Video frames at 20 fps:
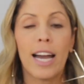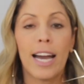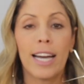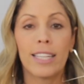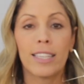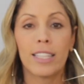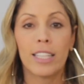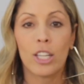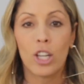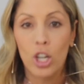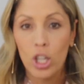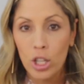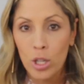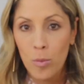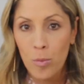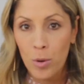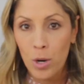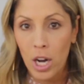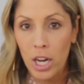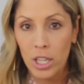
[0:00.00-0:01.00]
And the
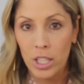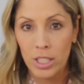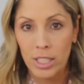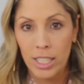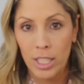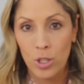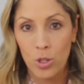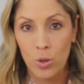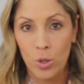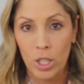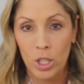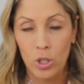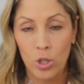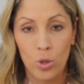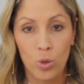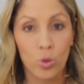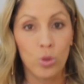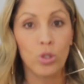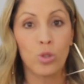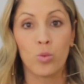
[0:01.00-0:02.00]
other products that you can
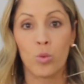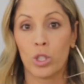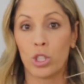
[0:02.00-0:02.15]
use,